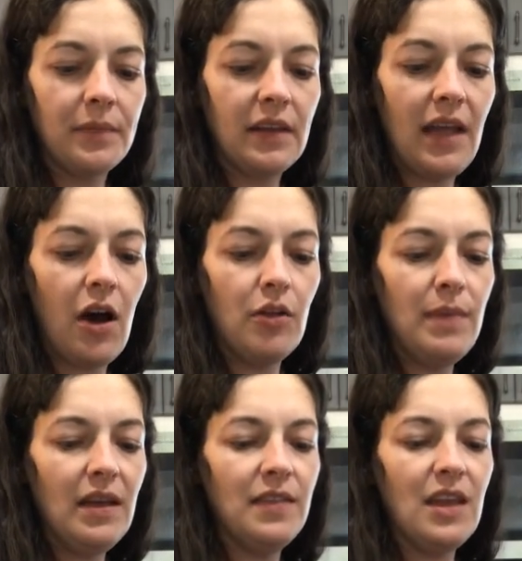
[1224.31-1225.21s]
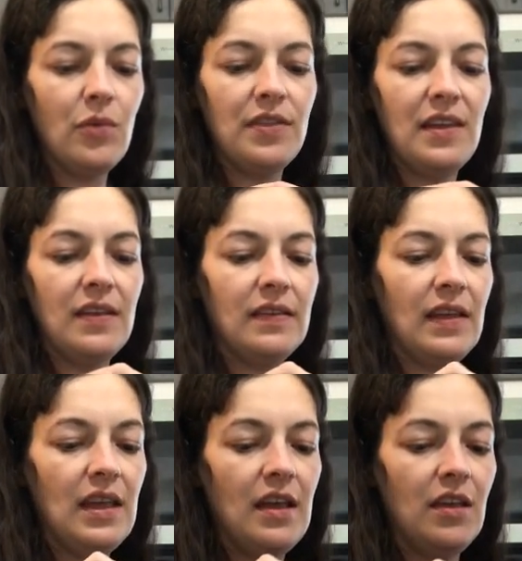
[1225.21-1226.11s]
Now, a big thing with this
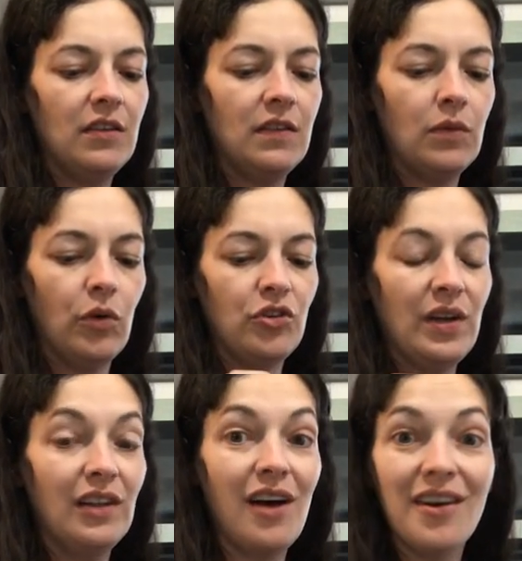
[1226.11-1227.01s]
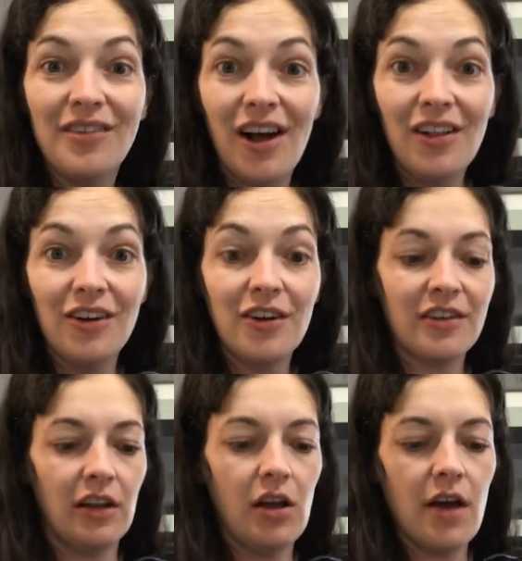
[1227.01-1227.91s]
is we're doing a lot of colors
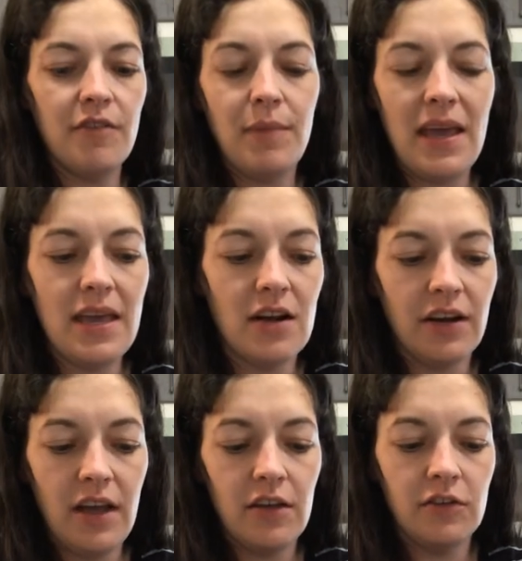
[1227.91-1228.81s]
and a lot of paint areas,